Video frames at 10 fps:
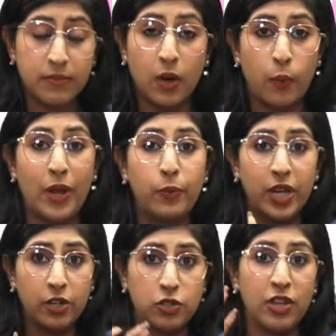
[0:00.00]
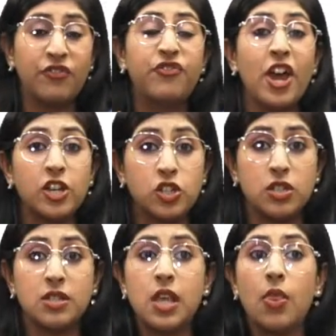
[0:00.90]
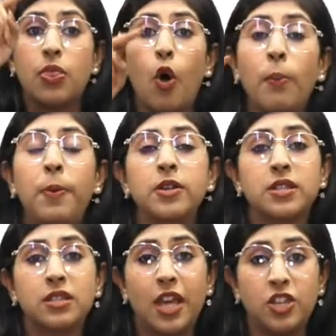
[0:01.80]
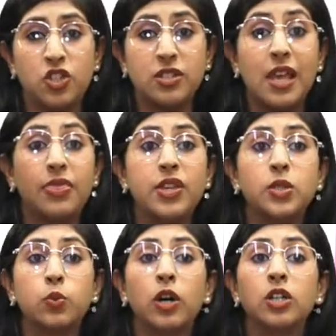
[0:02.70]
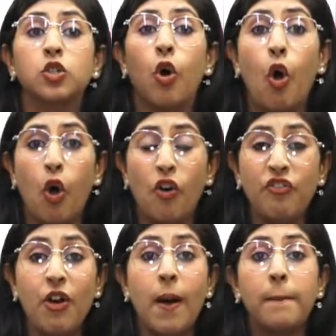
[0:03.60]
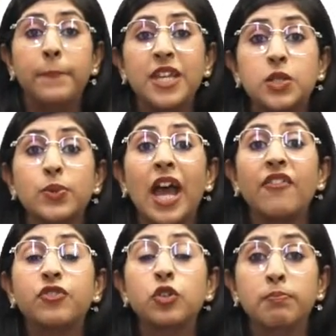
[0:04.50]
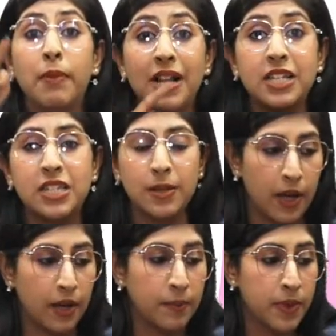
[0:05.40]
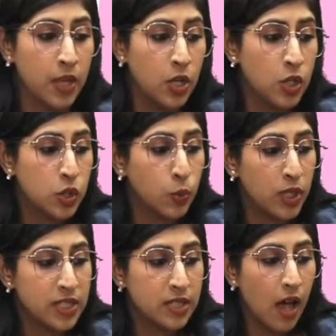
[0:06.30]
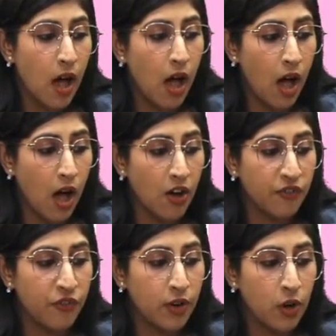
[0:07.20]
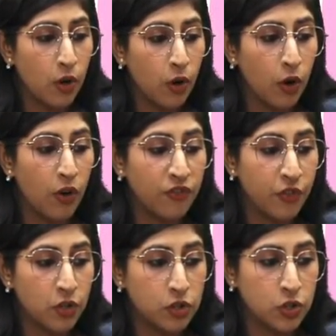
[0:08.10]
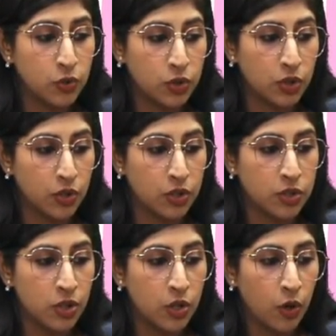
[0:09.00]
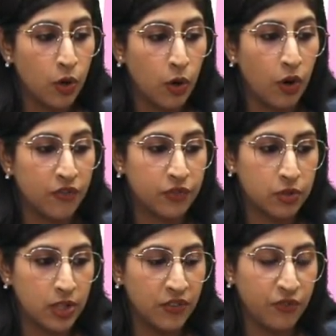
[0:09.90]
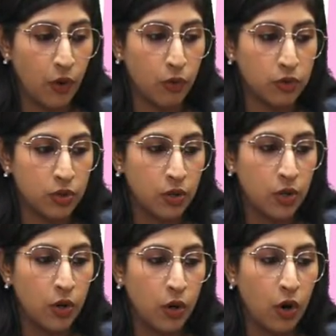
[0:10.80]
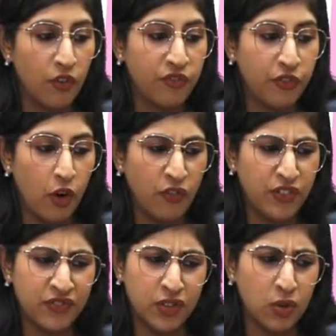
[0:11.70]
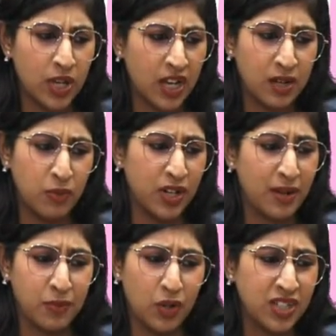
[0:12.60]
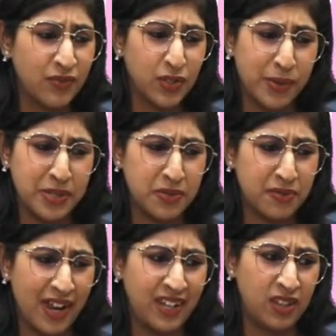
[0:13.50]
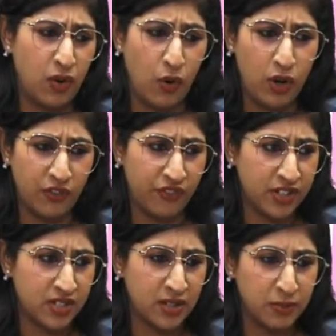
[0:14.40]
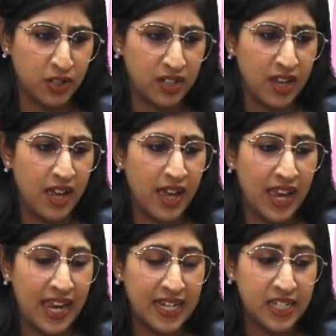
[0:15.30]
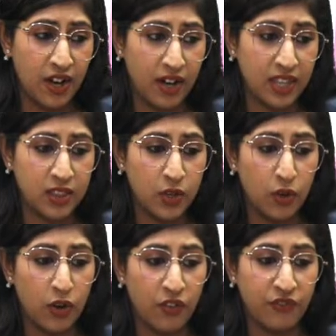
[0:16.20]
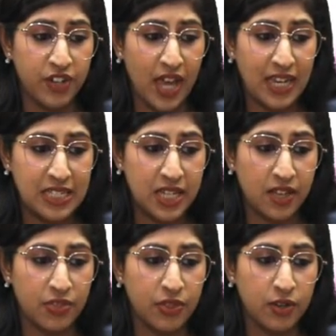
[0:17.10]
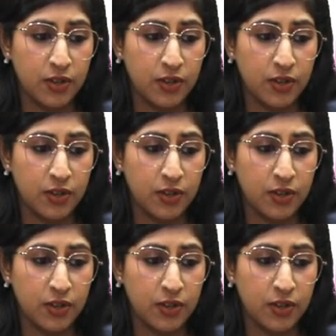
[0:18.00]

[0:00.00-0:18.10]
when we are doing fractions or percentages, this word of means we have to multiply. So what's half of 2/3 of 3/4 of 4/5? Okay, come on, I'm not even going to write the whole of it. Come on. 8/9 of 9/10